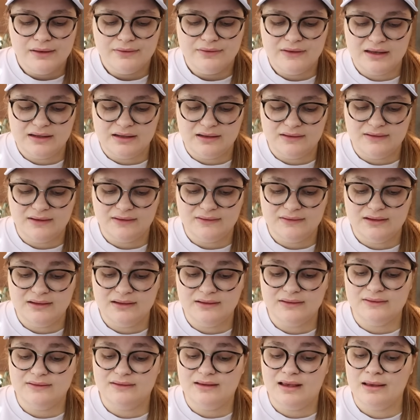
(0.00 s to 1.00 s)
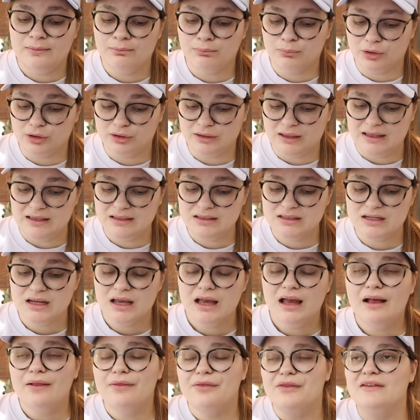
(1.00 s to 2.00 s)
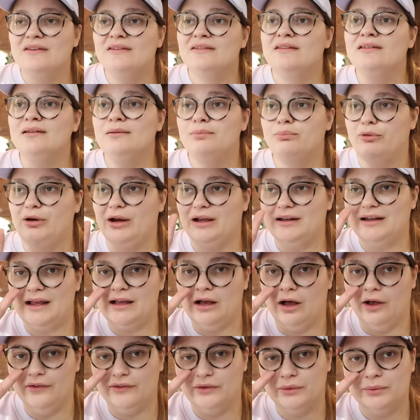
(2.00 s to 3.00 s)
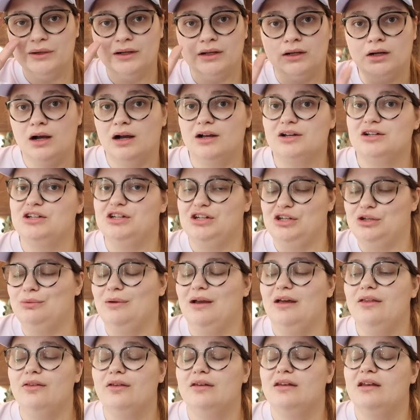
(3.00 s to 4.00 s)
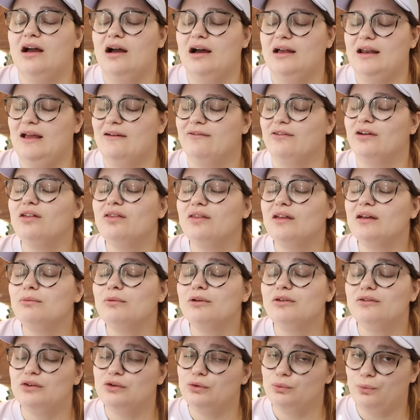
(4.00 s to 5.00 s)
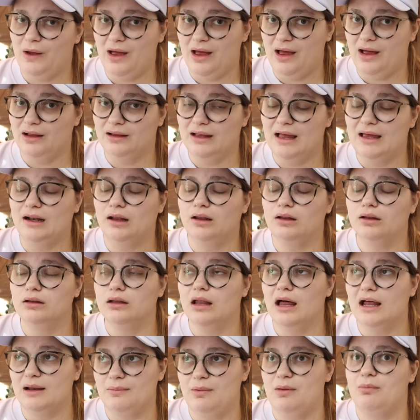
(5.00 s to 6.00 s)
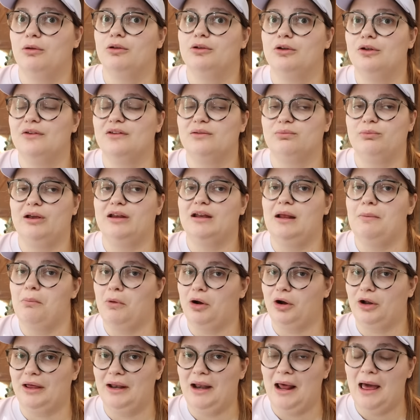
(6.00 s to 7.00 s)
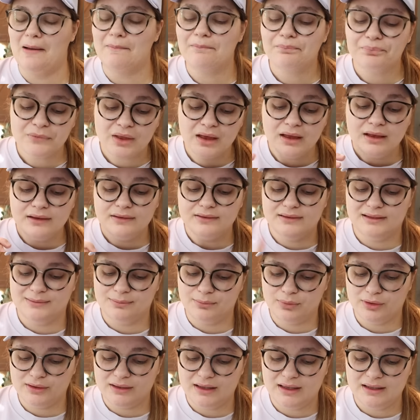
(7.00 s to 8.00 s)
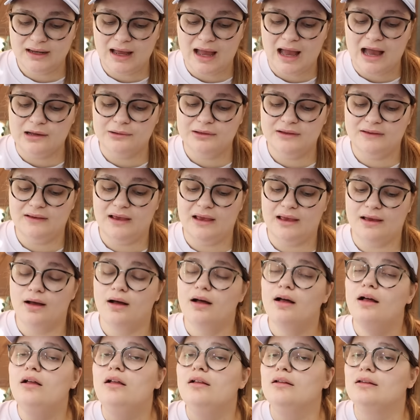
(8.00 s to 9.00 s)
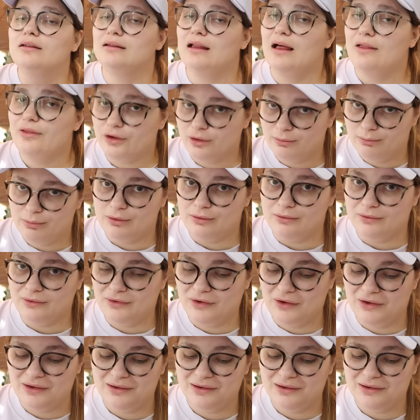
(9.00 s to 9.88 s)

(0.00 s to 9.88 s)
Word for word: Then 16 is Timberland. This is a brand I also wanna caution you with. Not everything will do well, and a lot of people know this brand and mark it up. Timberland, I would say leather boots